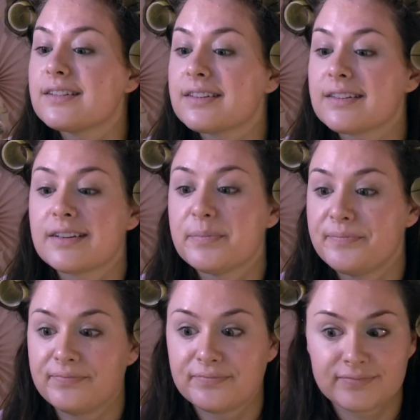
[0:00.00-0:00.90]
just,
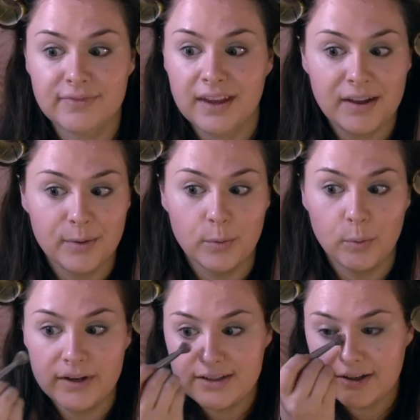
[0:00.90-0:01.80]

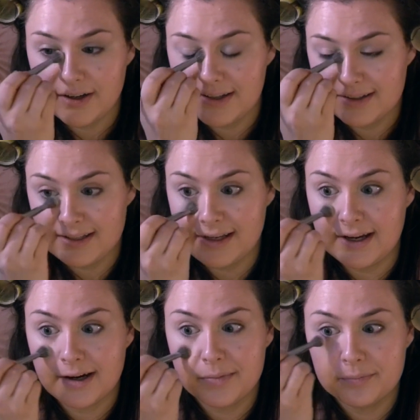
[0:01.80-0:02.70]
winter is
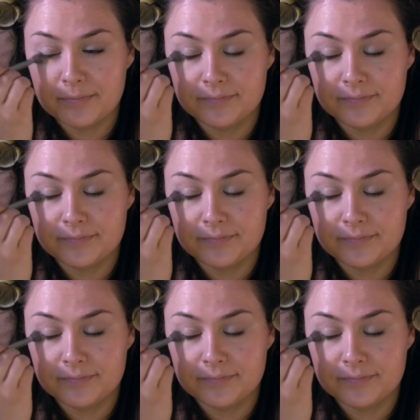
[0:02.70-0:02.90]
here.